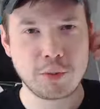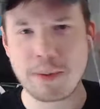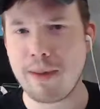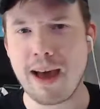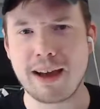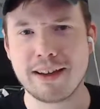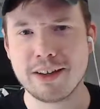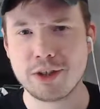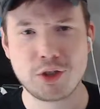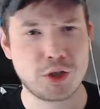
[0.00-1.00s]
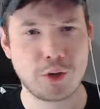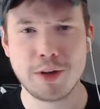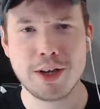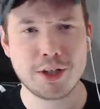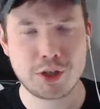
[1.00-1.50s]
back.
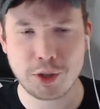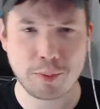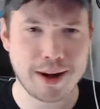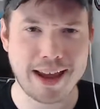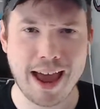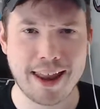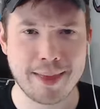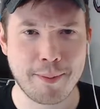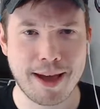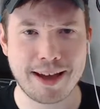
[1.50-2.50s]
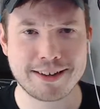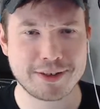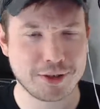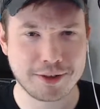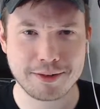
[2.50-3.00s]
She'll break out of the box.
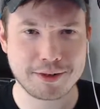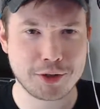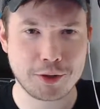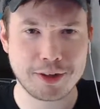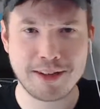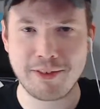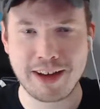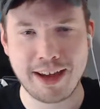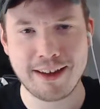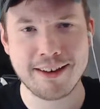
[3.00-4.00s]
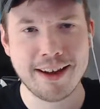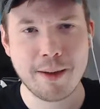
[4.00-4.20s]
She'll live again.